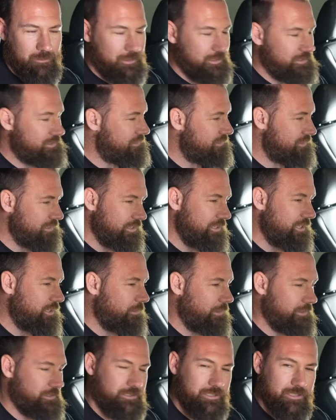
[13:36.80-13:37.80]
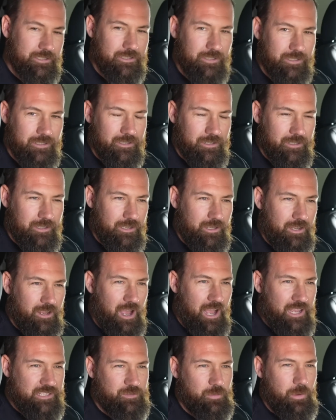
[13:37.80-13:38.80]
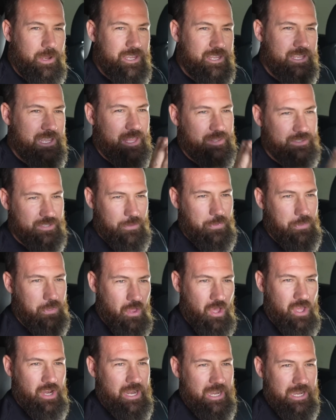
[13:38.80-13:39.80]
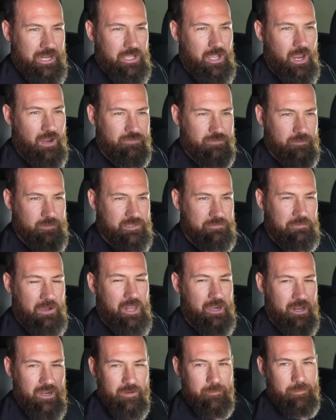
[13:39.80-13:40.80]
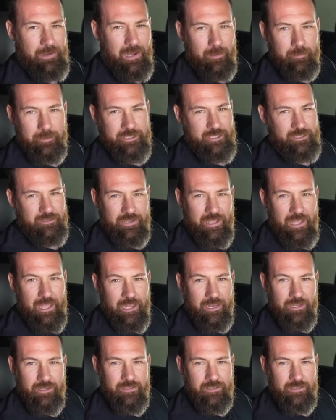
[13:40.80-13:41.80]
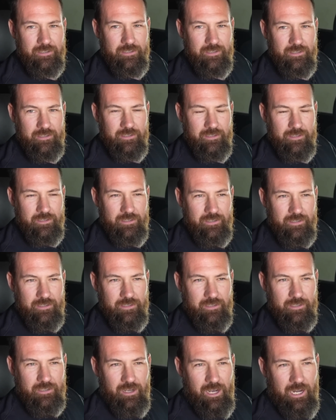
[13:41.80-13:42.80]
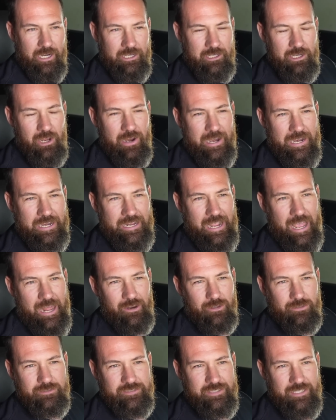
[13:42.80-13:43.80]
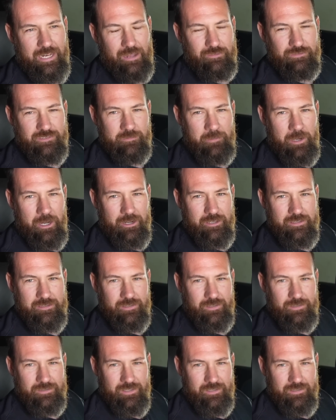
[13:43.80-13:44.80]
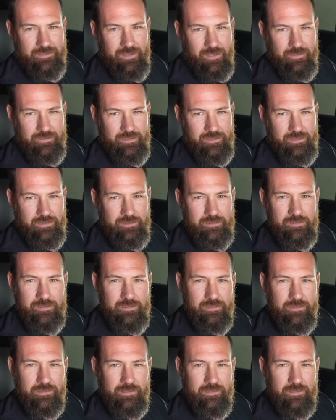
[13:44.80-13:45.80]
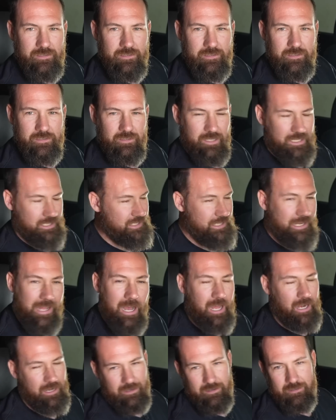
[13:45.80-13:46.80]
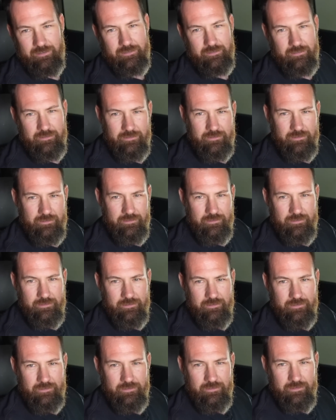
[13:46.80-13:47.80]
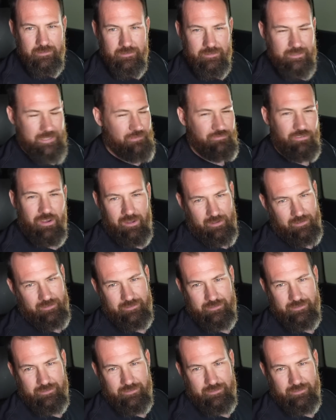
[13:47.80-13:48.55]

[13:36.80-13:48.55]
What a silly question. I swear you get to 13 and go from tomato to barbecue, hey. I don't know any adults that have tomato sauce on sausages. Like none. Never.